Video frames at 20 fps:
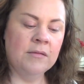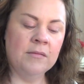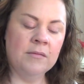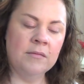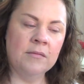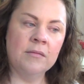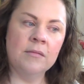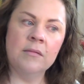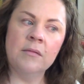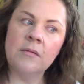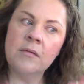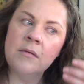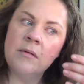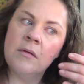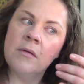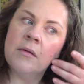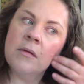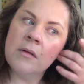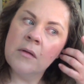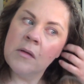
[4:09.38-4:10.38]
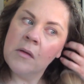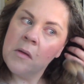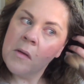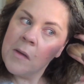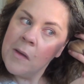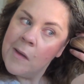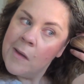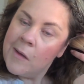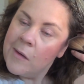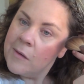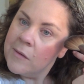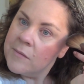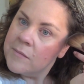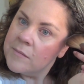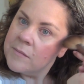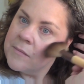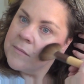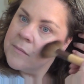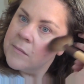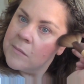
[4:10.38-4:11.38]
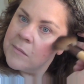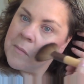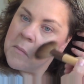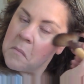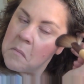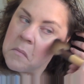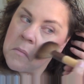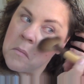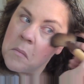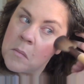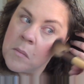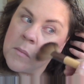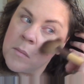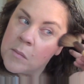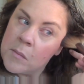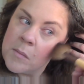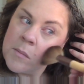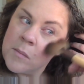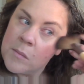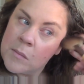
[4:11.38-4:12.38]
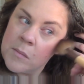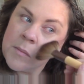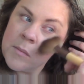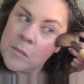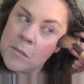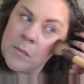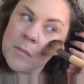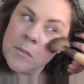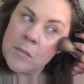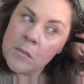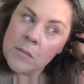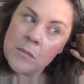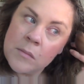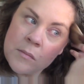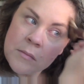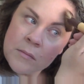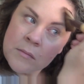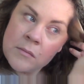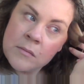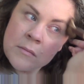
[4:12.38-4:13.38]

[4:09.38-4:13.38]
[no speech]